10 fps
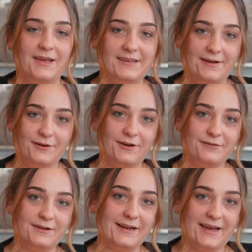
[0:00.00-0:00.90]
A debt
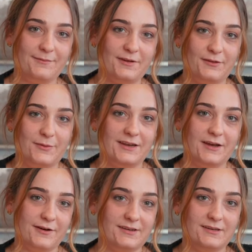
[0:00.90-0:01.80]
recovery claim is when
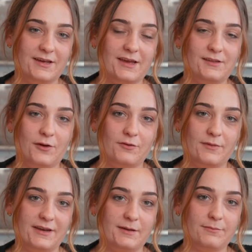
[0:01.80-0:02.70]
a creditor is owed
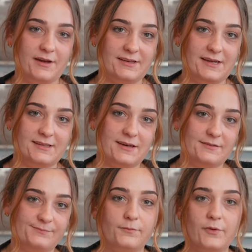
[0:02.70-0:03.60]
money by a debtor.
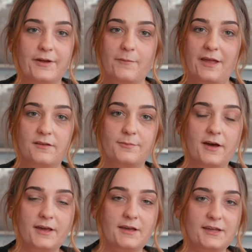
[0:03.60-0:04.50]
We commence
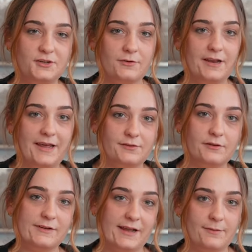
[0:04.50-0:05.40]
by issuing a letter
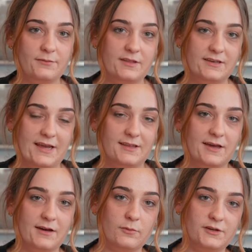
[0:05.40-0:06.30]
of claim to the
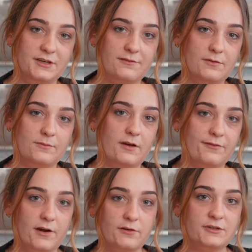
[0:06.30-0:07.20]
debtor, which gives them a
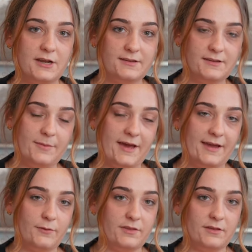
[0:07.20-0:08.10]
final chance to
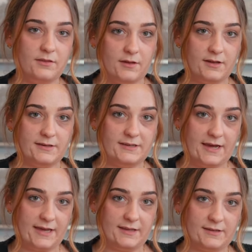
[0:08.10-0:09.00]
pay within 30
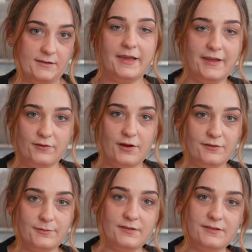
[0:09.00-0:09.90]
days. If no
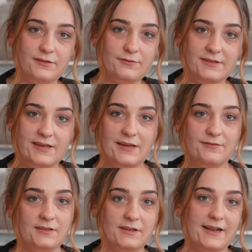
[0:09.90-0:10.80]
response is
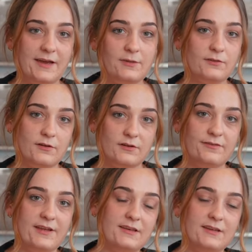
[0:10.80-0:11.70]
received and the claim is not
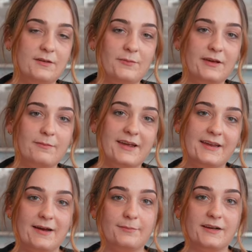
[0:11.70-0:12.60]
defended, then we can make
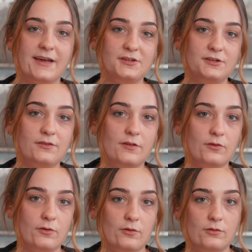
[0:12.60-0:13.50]
an application to
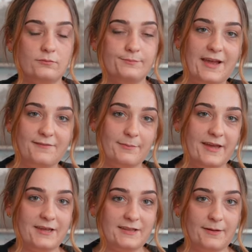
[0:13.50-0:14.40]
the court. After
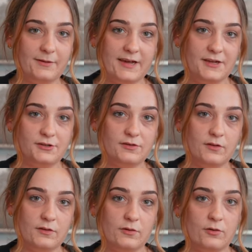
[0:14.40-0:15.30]
making the application
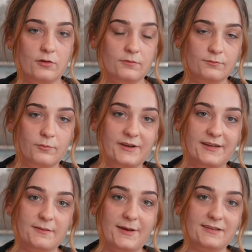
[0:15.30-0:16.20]
to the court, we'd
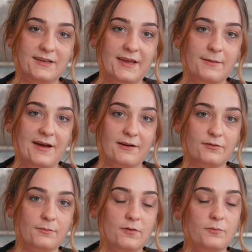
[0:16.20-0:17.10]
expect to hear back
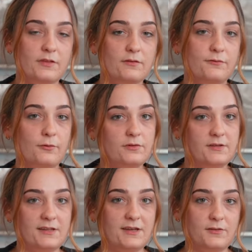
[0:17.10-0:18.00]
from them within 4
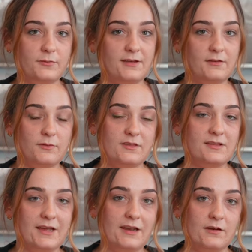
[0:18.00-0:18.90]
to 6 weeks with the
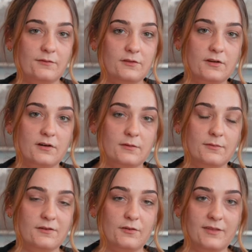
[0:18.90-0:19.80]
sealing of the
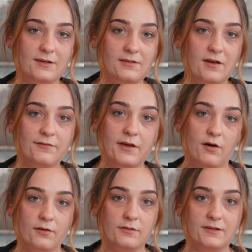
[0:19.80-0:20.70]
documents where they serve it
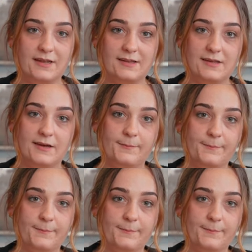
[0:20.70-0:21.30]
on the debtor.